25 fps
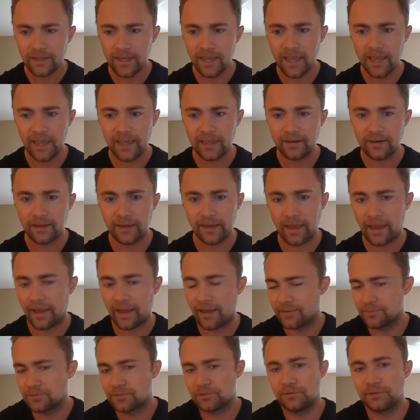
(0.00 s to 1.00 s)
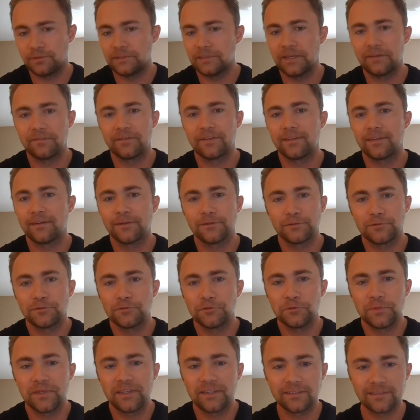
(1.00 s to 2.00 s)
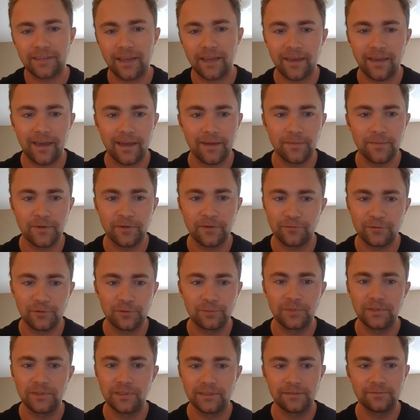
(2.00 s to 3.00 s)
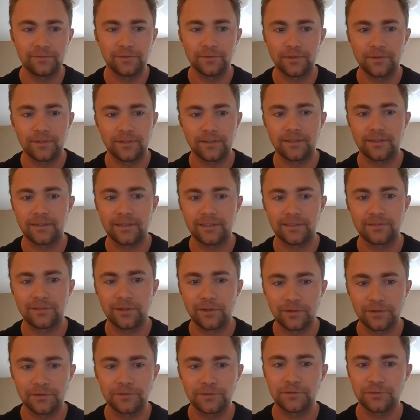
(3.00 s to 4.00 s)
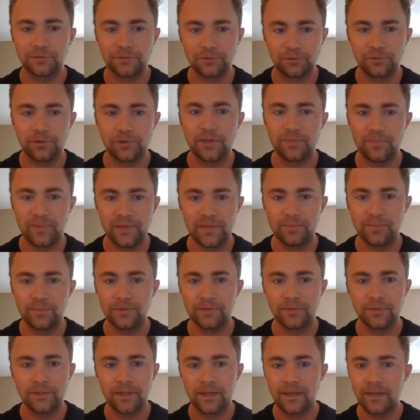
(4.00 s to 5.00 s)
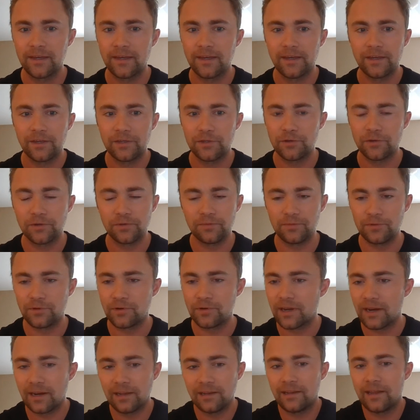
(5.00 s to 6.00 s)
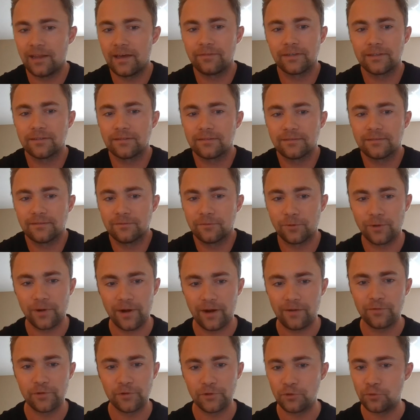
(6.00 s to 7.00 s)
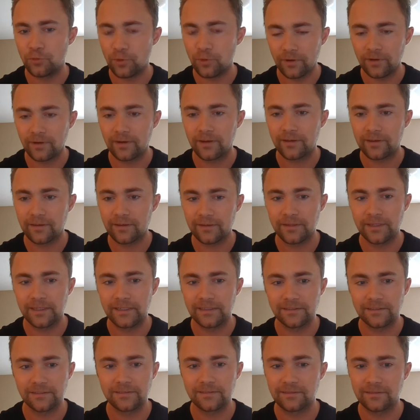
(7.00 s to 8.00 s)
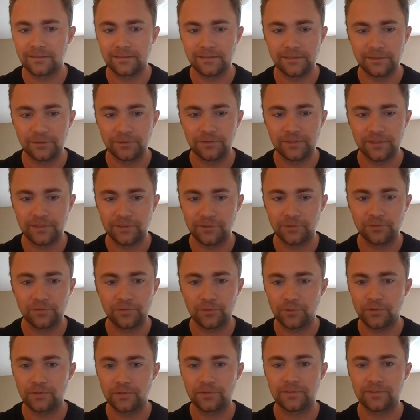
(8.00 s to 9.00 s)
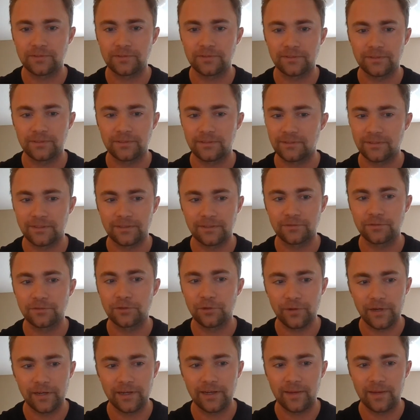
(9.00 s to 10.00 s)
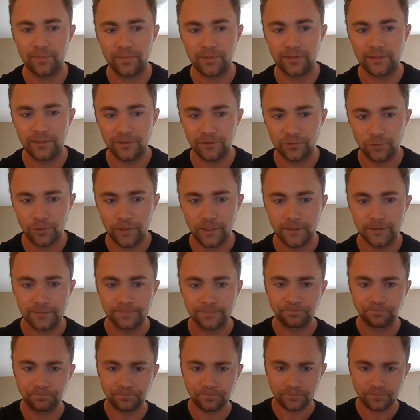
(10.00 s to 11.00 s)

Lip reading: and I absolutely love it there too, because I'm a firm believer that as long as there's great people, you're gonna love it wherever you work, because Salesforce is a great company as well.